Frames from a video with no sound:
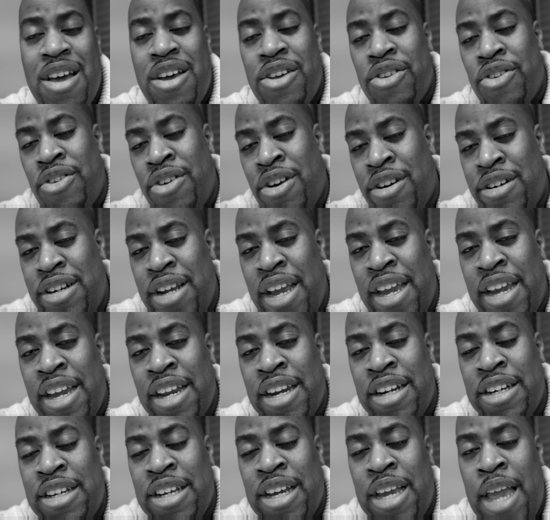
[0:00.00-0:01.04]
so they're taken
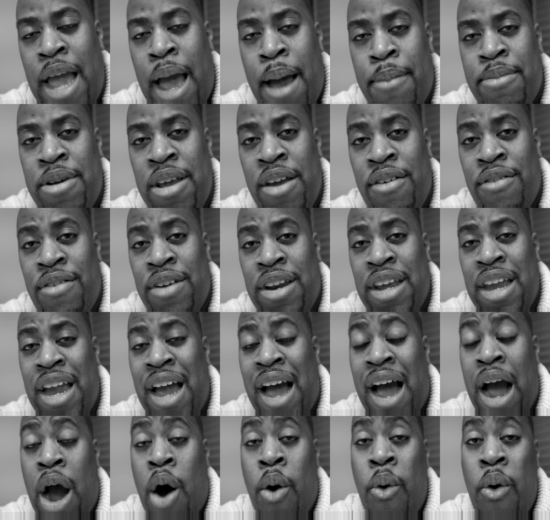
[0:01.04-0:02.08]
into captivity.
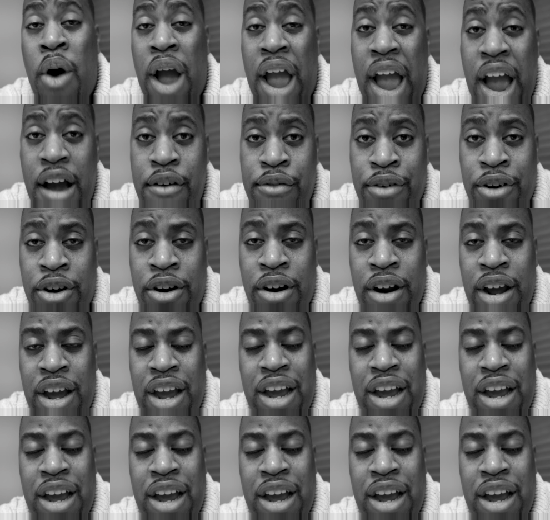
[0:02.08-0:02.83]
However,